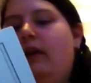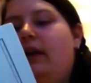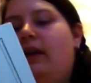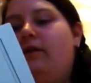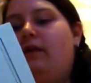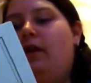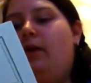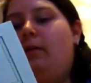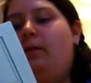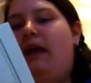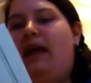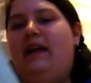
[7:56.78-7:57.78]
If you're
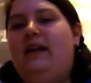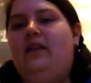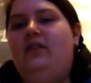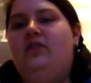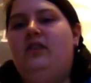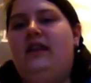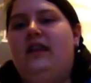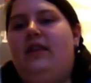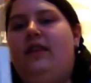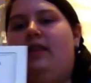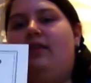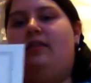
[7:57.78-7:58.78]
playing Ginny in
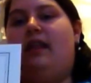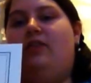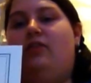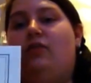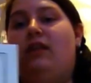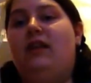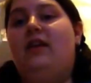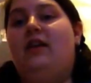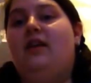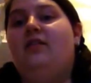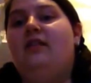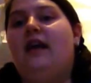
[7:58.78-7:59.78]
this, it's actually really good,
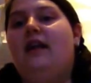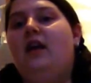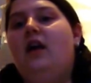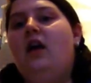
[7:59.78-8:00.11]
because then